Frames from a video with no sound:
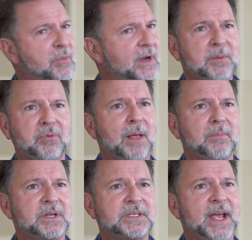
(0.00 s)
bring the problem
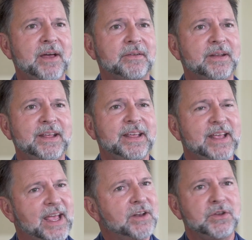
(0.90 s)
to town
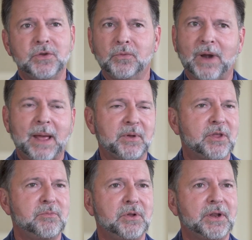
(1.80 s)
and you wrap a
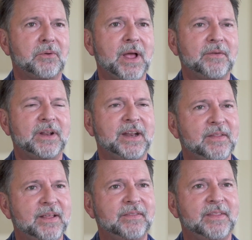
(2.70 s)
community around it, and
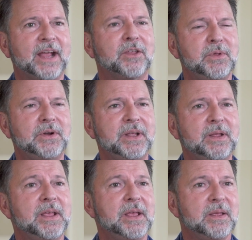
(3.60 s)
then that
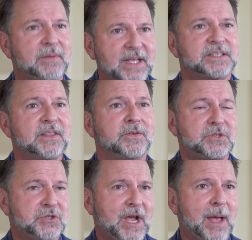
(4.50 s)
community gets those
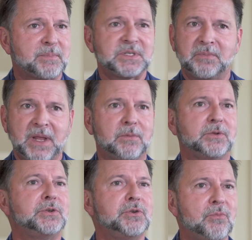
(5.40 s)
chops to be able to
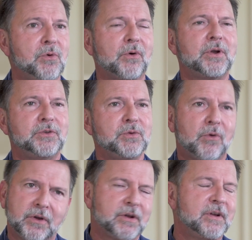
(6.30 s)
do more and do
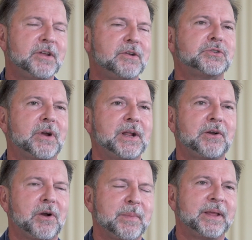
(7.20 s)
more, you're, you're training an
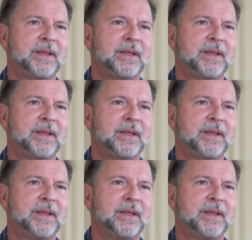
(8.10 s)
army.